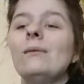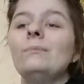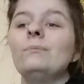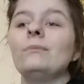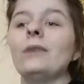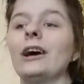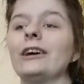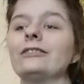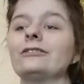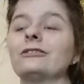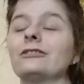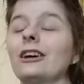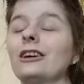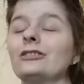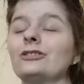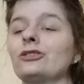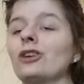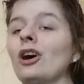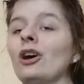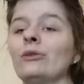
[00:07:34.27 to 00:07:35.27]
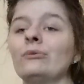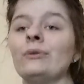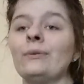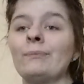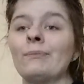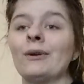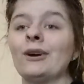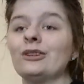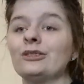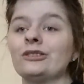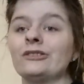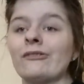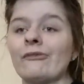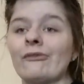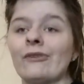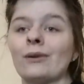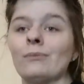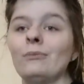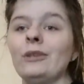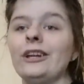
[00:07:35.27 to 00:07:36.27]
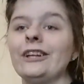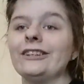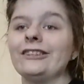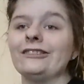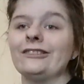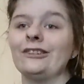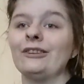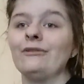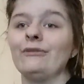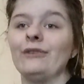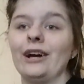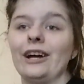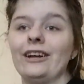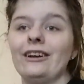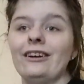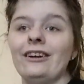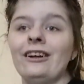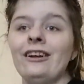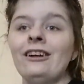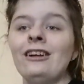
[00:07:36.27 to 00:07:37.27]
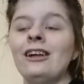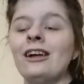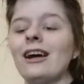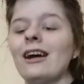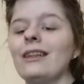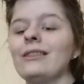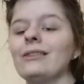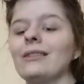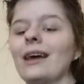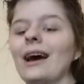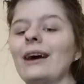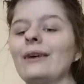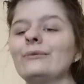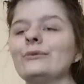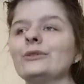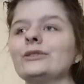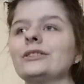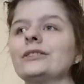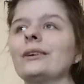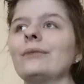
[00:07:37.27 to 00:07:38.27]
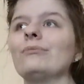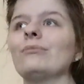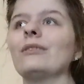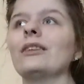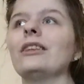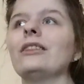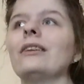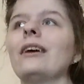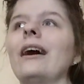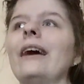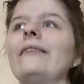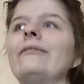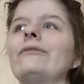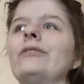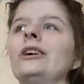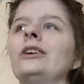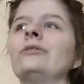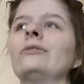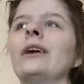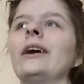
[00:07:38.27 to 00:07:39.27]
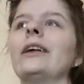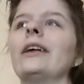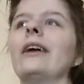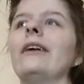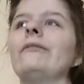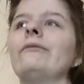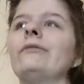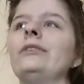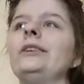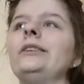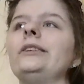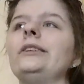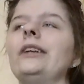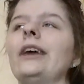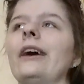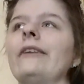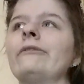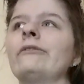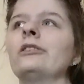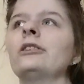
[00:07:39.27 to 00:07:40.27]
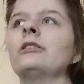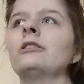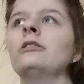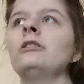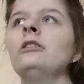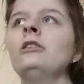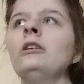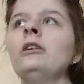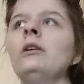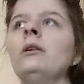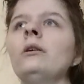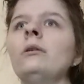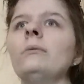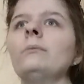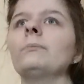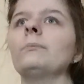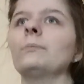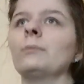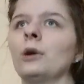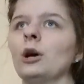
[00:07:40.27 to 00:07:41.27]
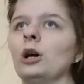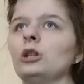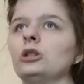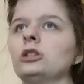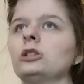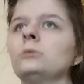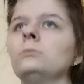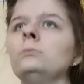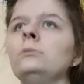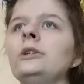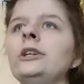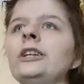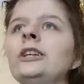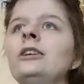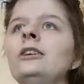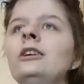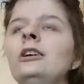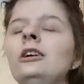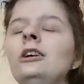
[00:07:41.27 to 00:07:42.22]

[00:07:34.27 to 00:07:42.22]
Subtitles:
my crush always pushed for me to do it. And that was something that I feel like if he never pushed me